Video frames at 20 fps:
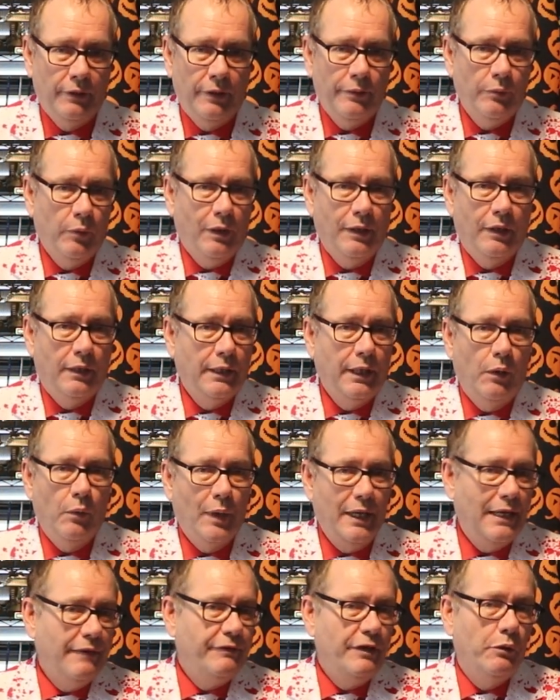You wanted to go
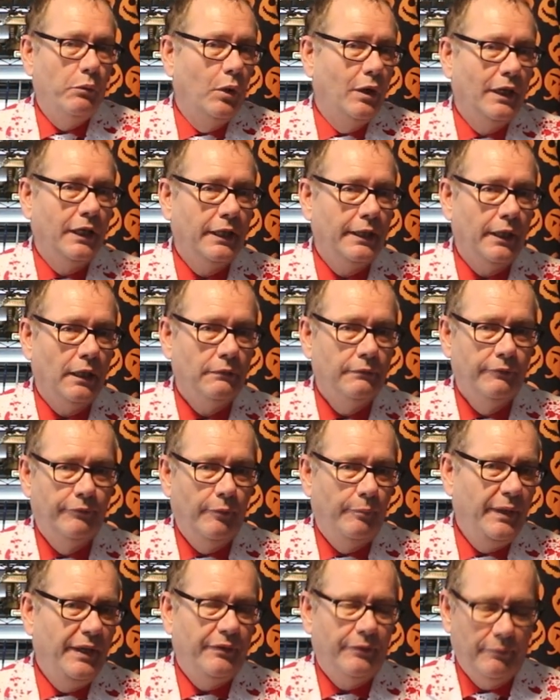whenever you wanted to go for
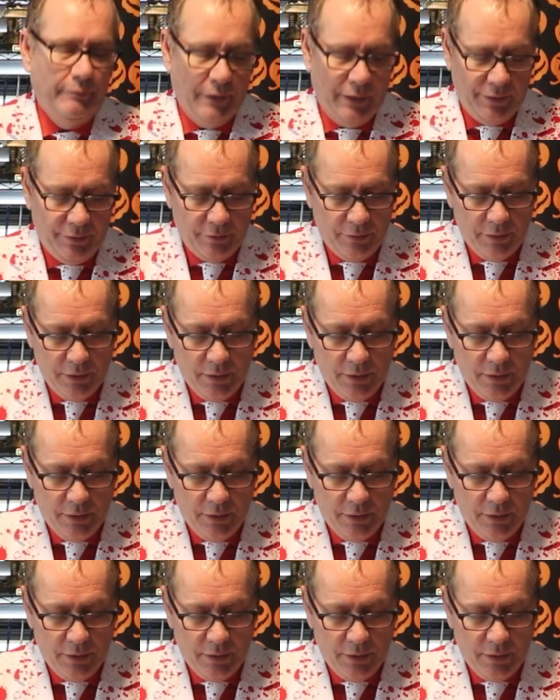peace of mind.